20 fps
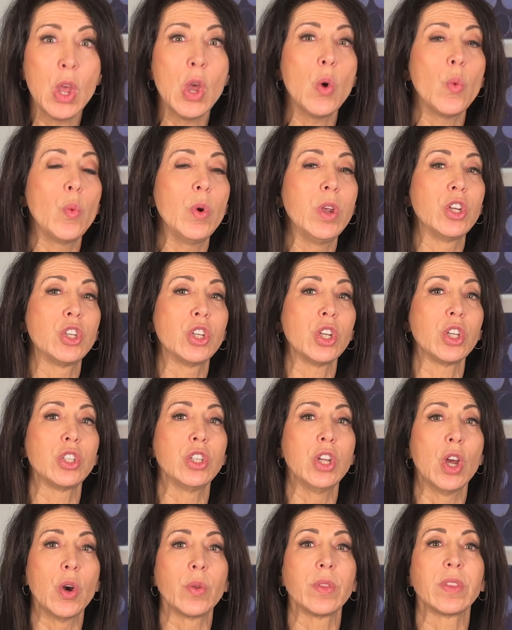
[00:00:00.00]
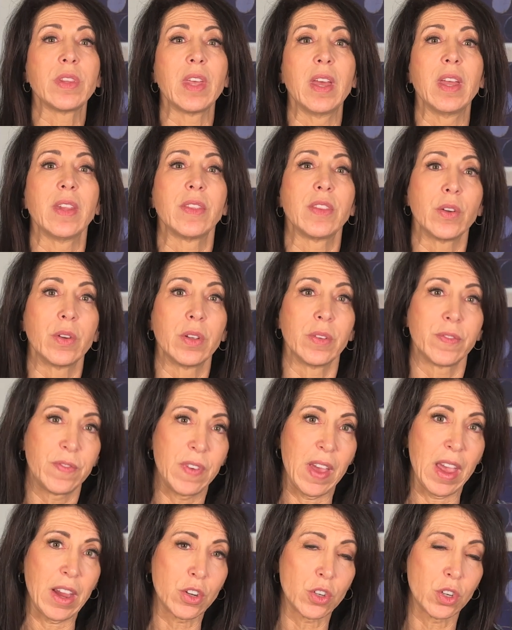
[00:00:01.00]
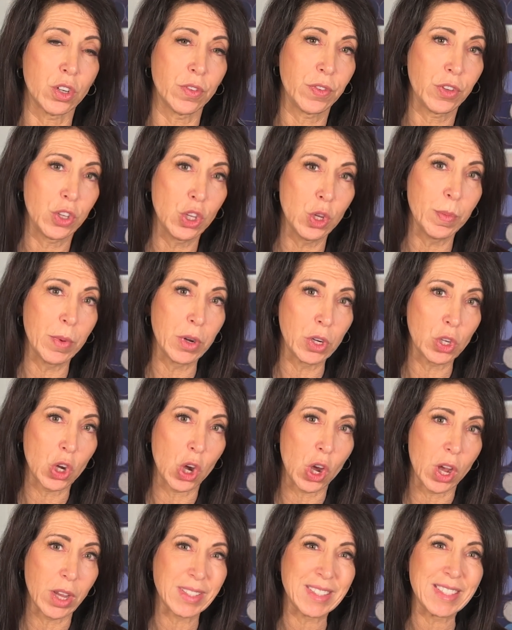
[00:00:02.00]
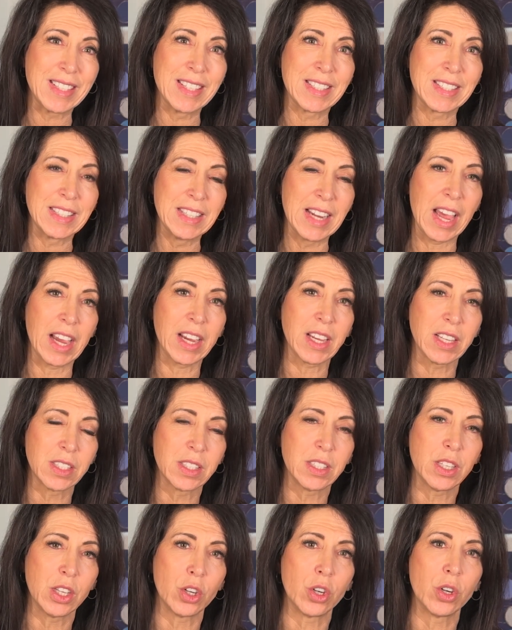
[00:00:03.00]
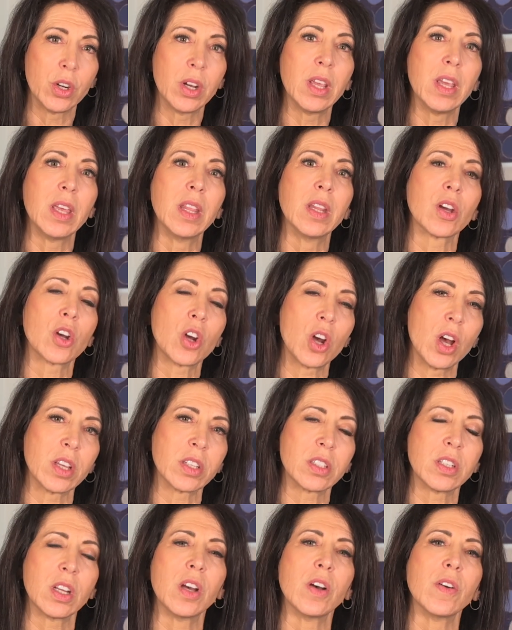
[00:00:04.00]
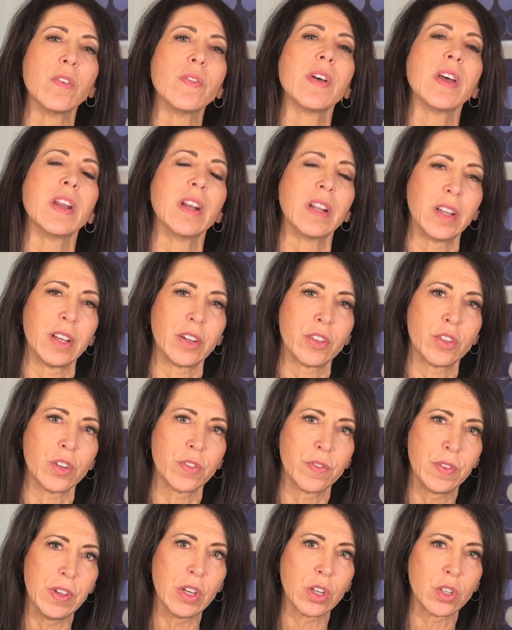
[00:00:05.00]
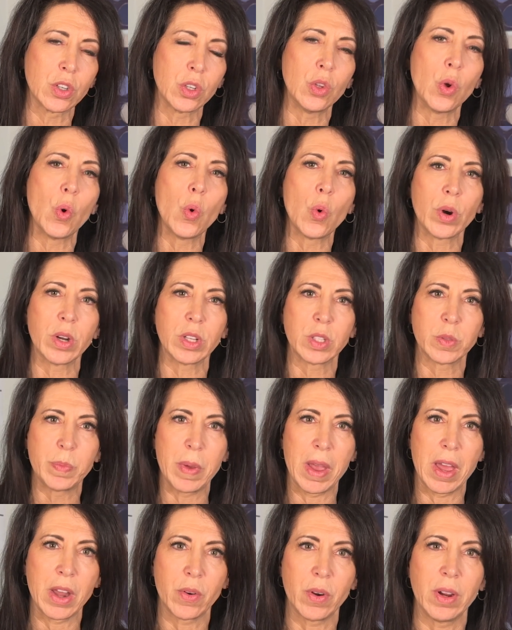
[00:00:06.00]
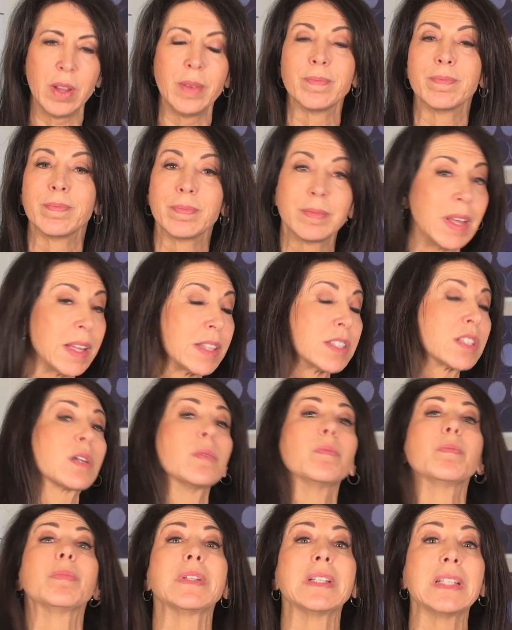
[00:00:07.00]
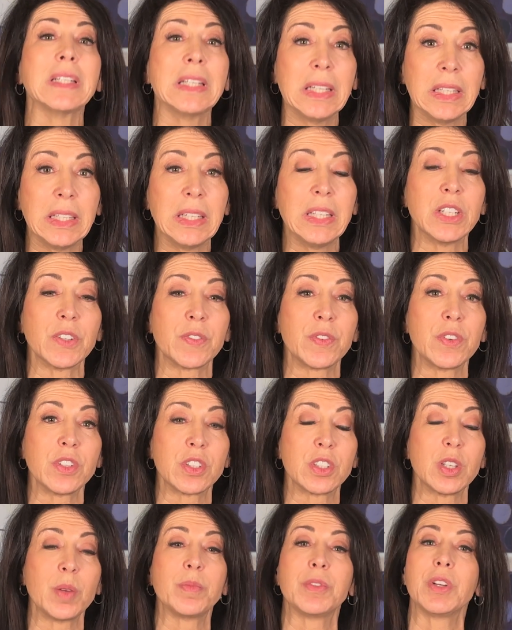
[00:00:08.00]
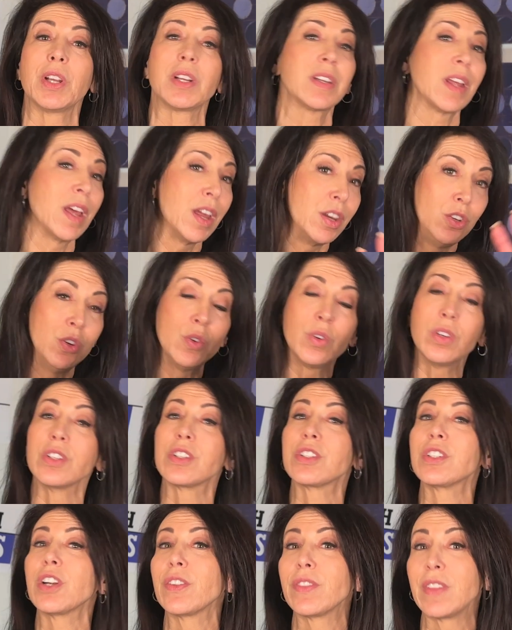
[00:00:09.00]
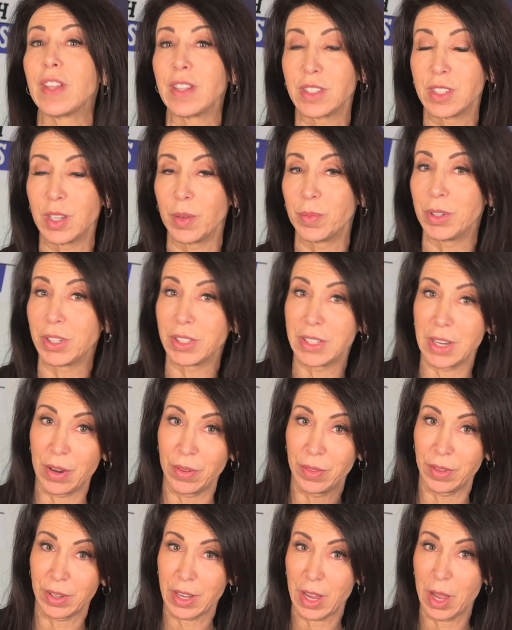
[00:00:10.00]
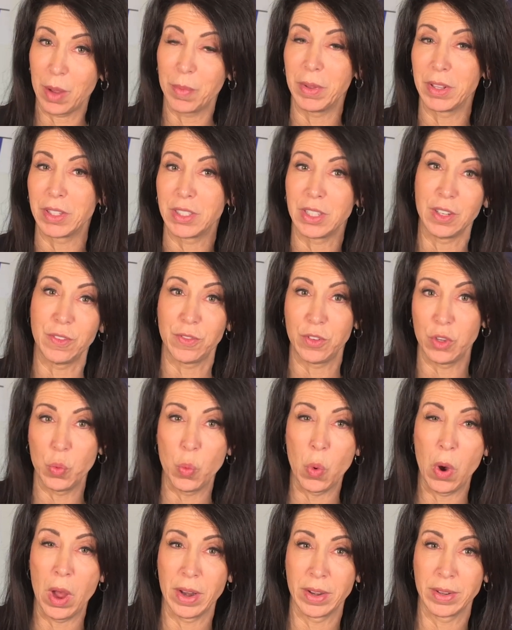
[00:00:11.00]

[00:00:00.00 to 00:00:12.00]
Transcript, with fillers: We should note that the factor of human cost is not considered in the cost of an electric vehicle or its battery. That's a completely different subject, and you can start that subject down in the comments if you want.